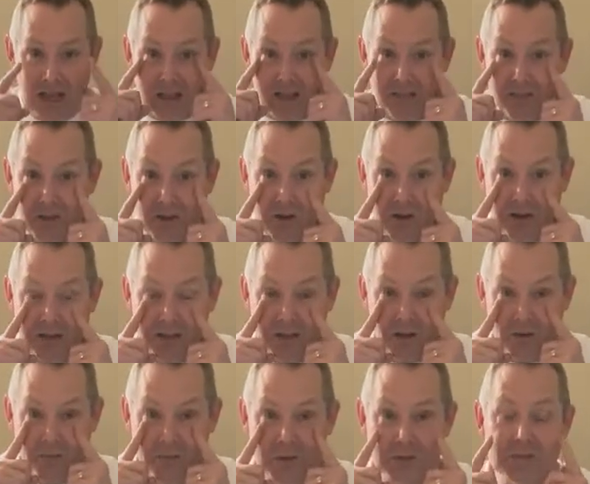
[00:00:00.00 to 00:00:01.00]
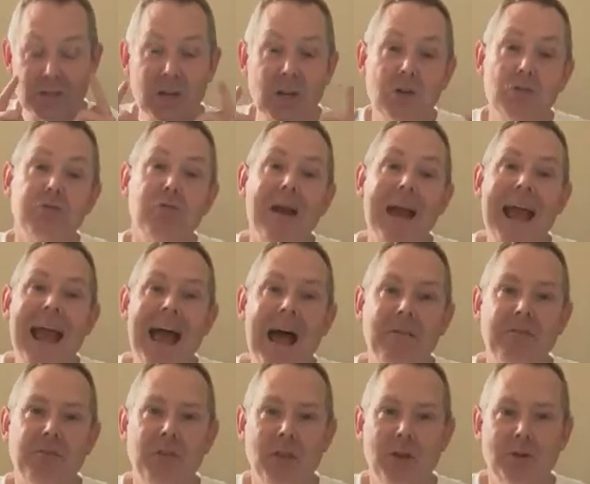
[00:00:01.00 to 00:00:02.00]
There's a
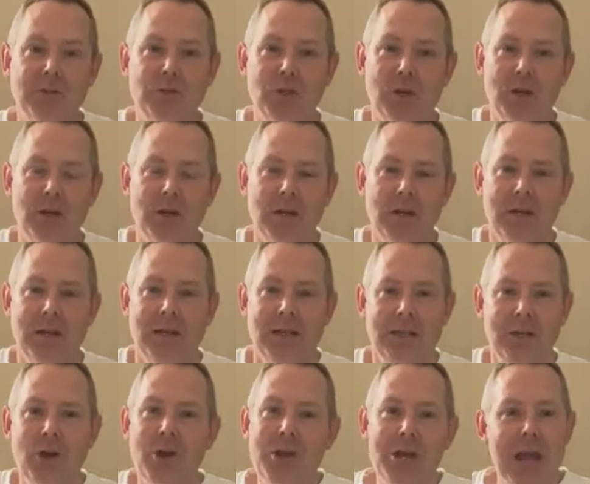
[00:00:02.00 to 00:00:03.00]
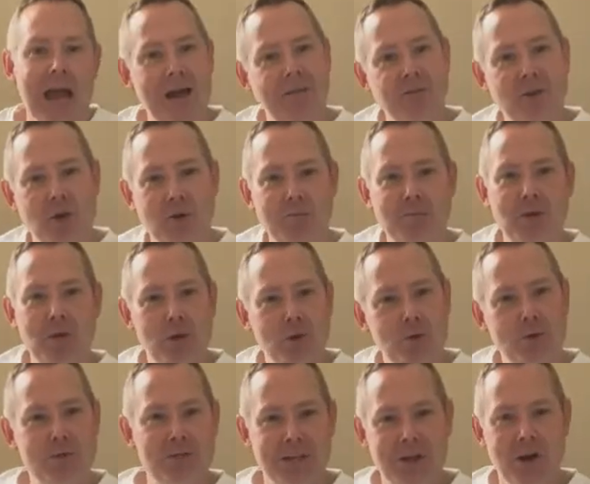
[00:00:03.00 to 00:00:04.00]
craft, you have your
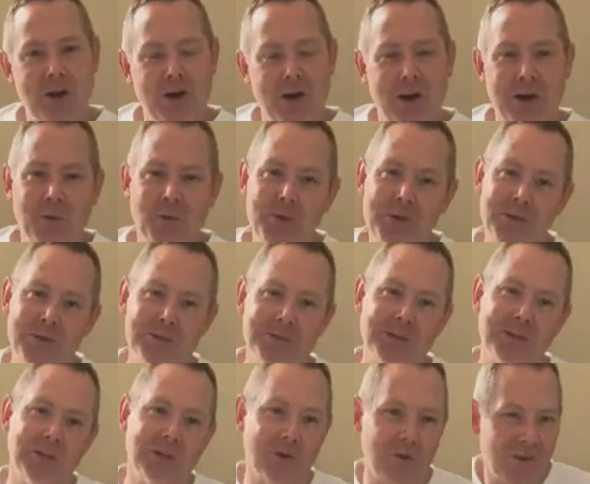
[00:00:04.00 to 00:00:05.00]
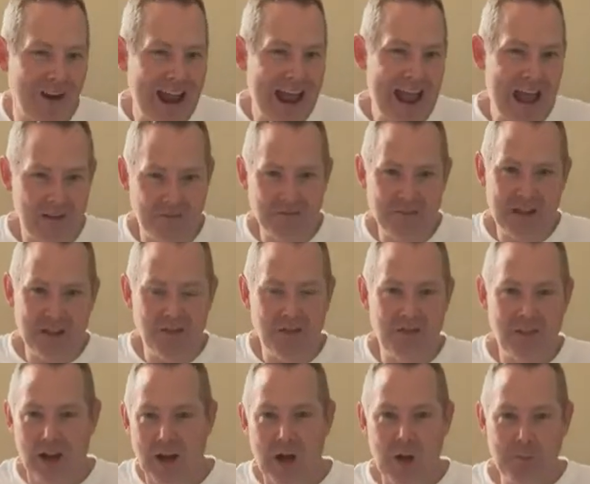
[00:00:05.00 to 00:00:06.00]
muse and art, where there's a craft and
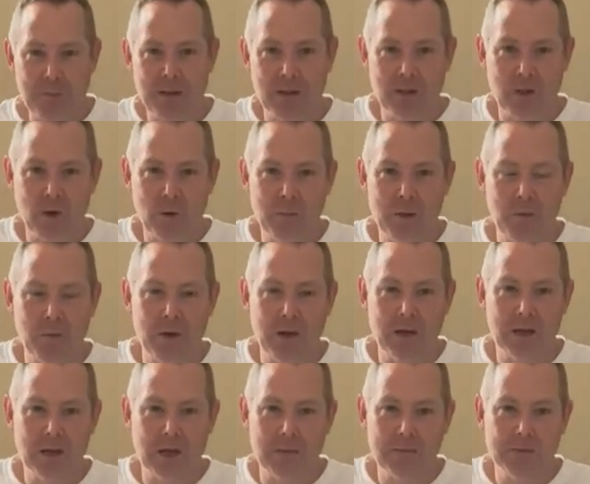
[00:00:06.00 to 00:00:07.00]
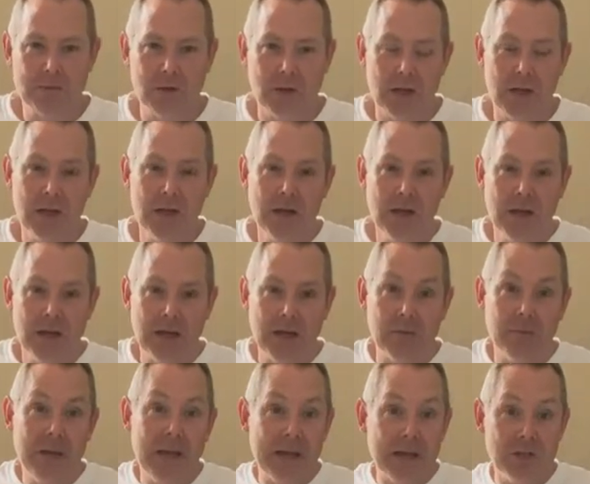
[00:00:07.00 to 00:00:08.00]
therapy a little bit when it comes to,
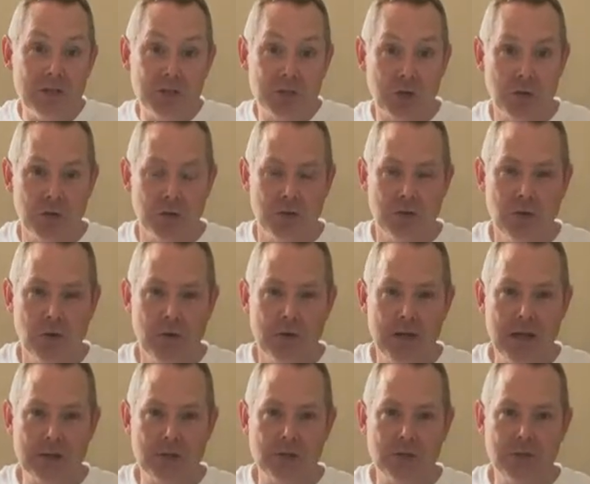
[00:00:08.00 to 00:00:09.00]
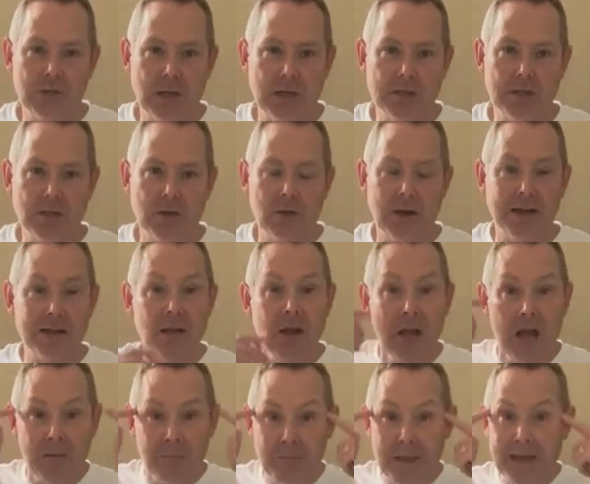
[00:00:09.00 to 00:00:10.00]
making sure they're doing the exercise correct,
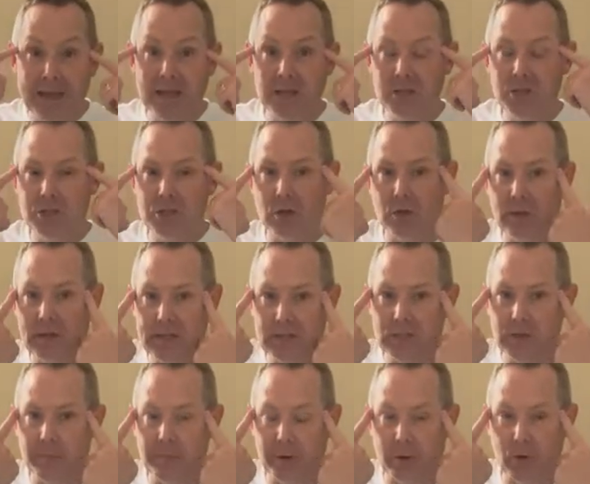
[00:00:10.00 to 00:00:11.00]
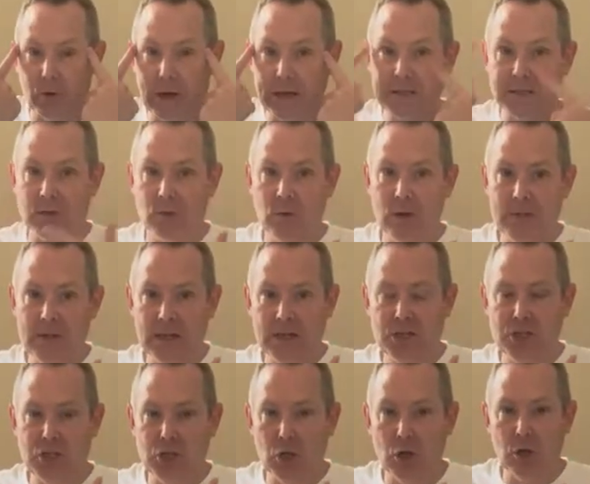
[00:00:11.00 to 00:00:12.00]
making sure they should progress it when they
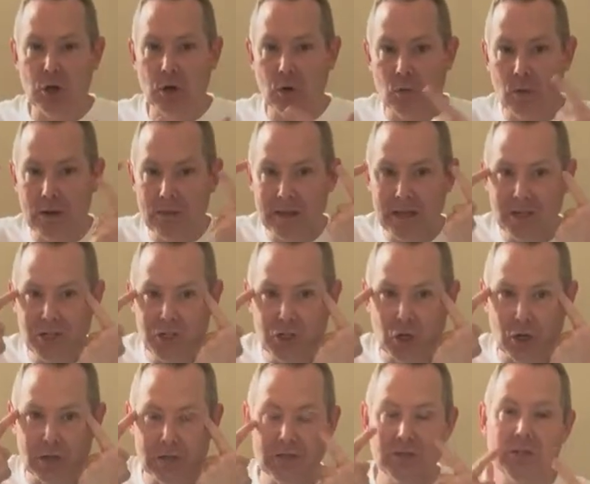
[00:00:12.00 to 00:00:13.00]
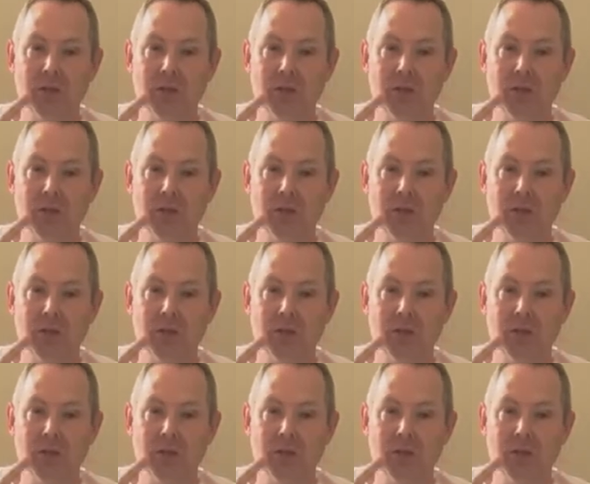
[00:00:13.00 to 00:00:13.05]
should or when they shouldn't.